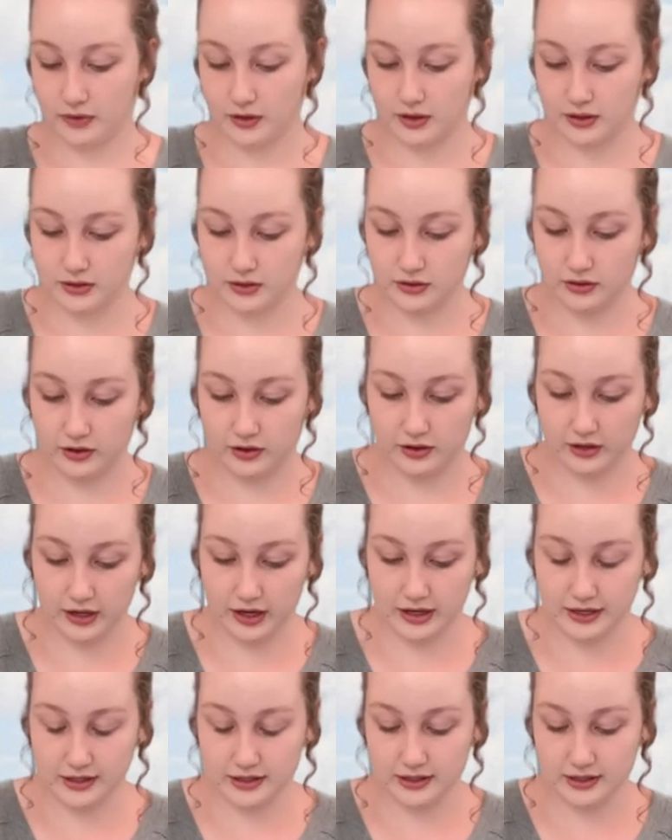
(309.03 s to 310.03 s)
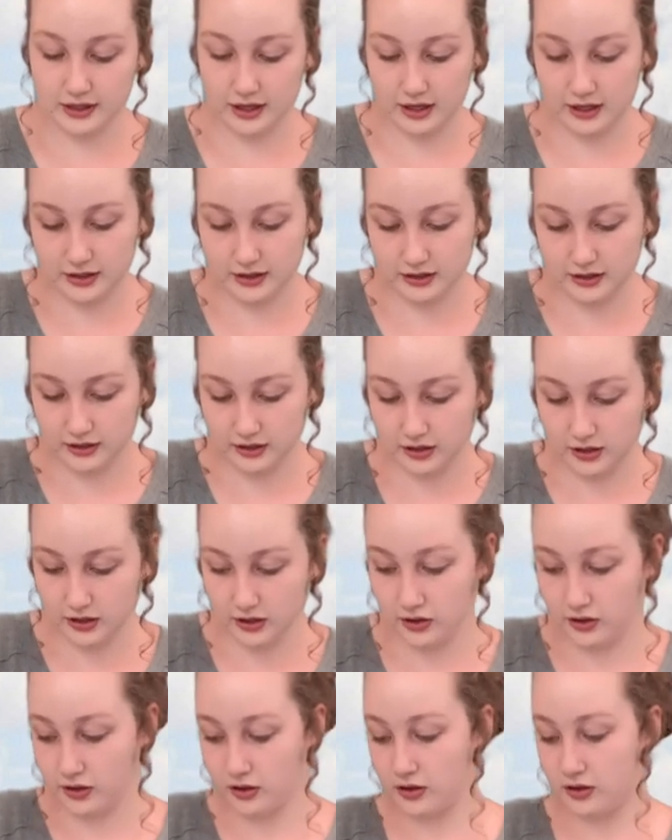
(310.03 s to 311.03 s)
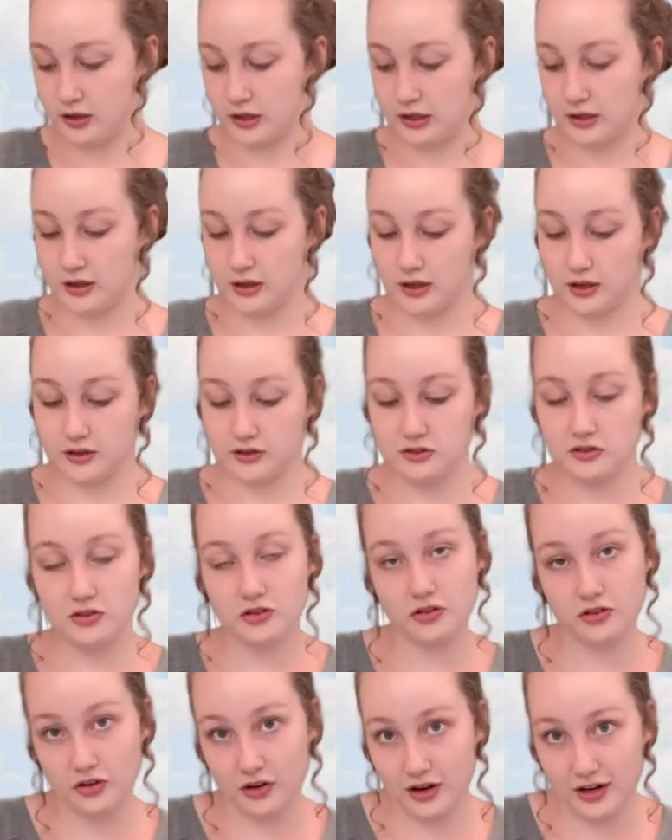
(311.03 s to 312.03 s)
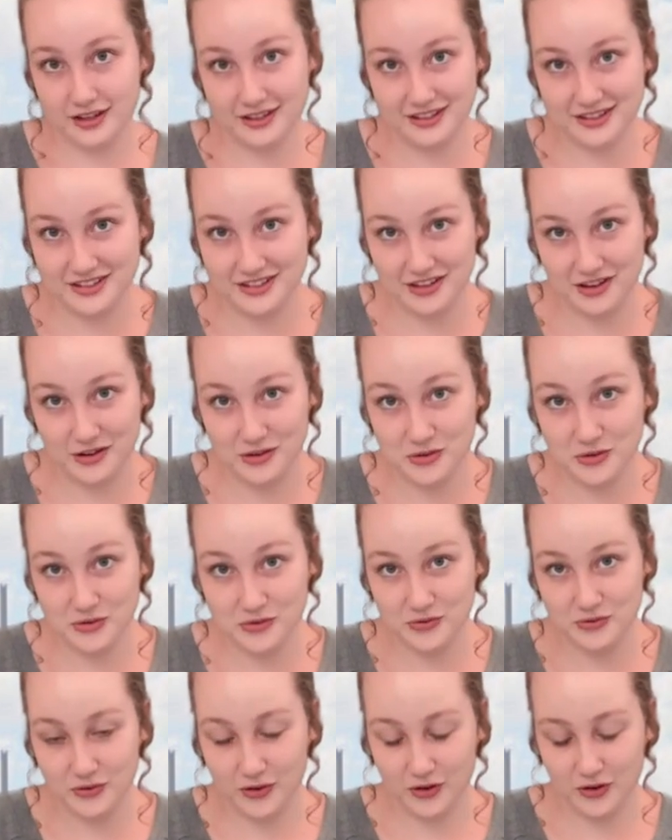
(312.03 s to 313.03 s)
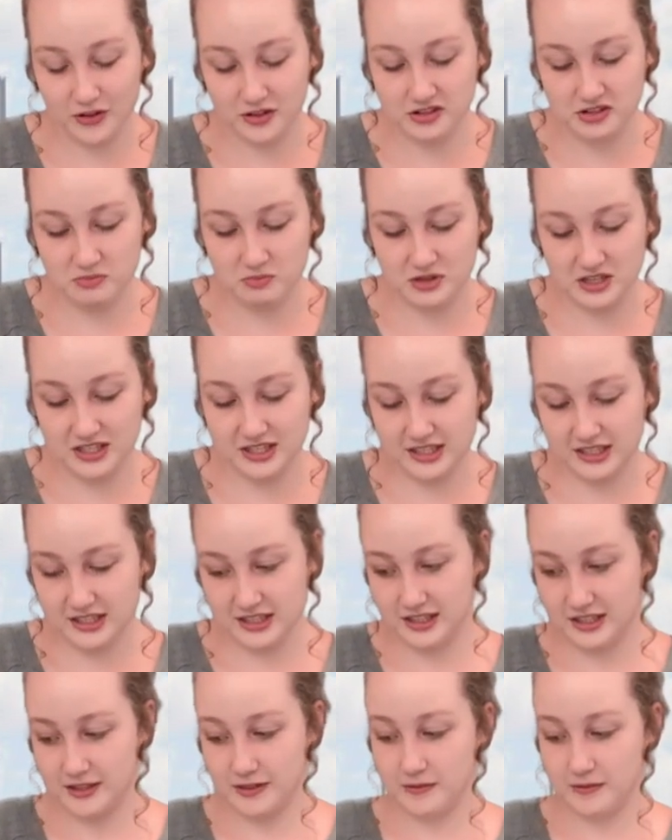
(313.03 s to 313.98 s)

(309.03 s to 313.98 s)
so they're nice and secure, so your crane does not fall into pieces,